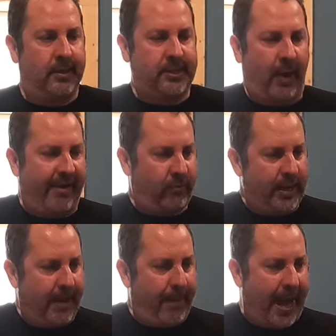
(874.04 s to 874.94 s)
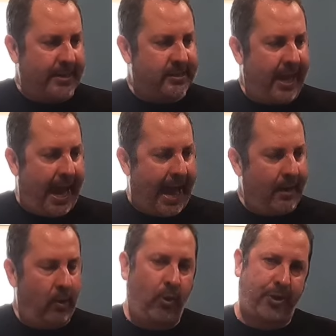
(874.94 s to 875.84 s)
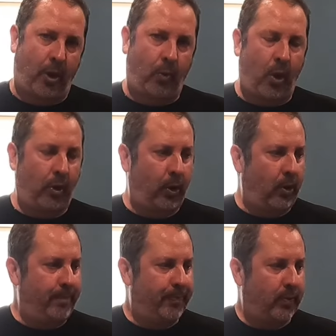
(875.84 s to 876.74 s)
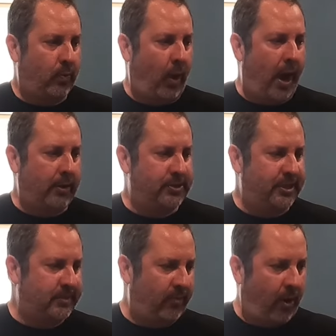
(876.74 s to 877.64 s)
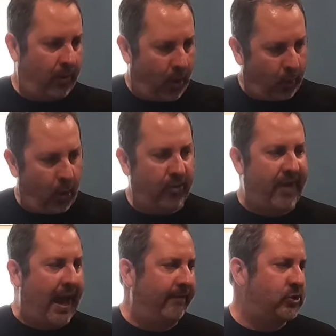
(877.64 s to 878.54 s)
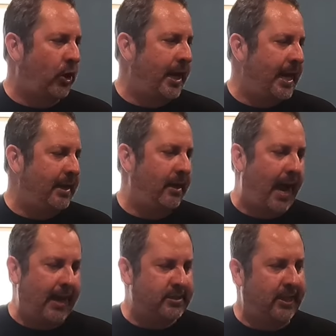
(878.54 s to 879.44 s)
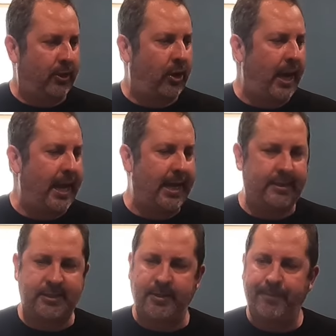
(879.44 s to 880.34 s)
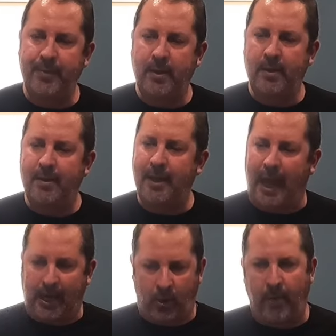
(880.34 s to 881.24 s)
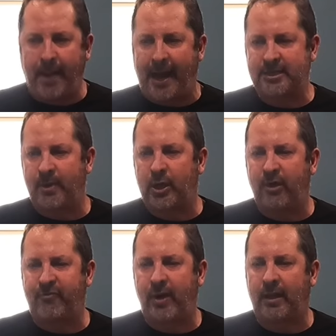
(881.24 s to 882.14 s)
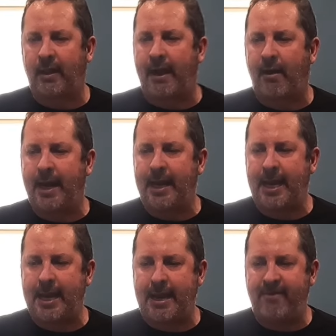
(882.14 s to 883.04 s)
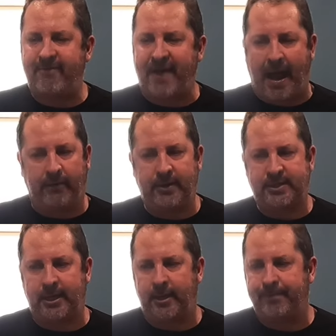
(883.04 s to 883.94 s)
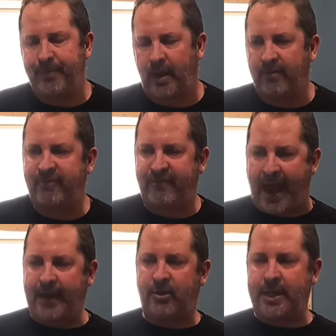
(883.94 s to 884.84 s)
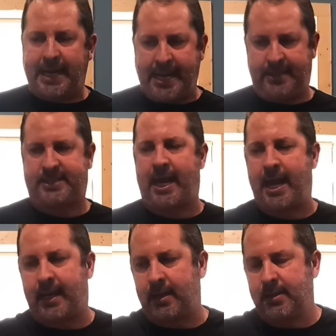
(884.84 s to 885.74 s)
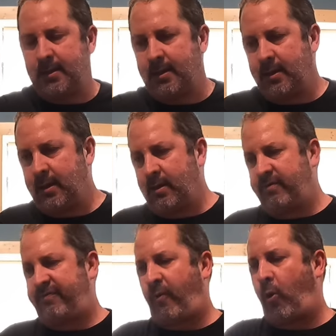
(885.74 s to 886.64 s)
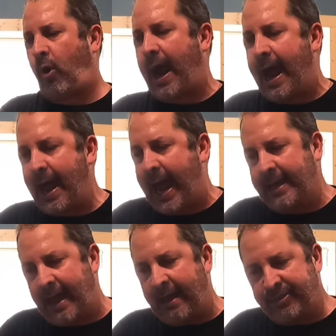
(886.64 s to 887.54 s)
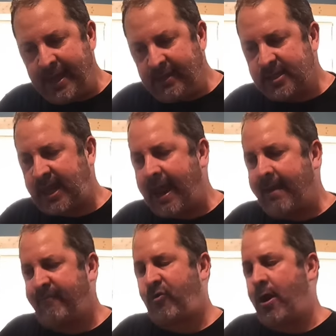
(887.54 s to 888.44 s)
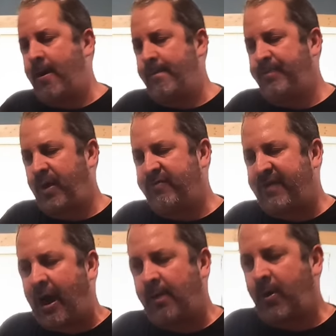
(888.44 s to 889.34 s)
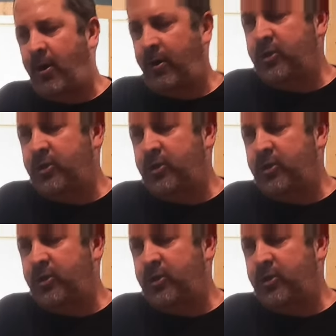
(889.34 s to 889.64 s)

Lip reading: So after we get past that, with our roller rocker system, our roller Valvetrain, the nice cylinder heads, going back to my good friend Larry, he found us a factory intake for, I think this came from a Firebird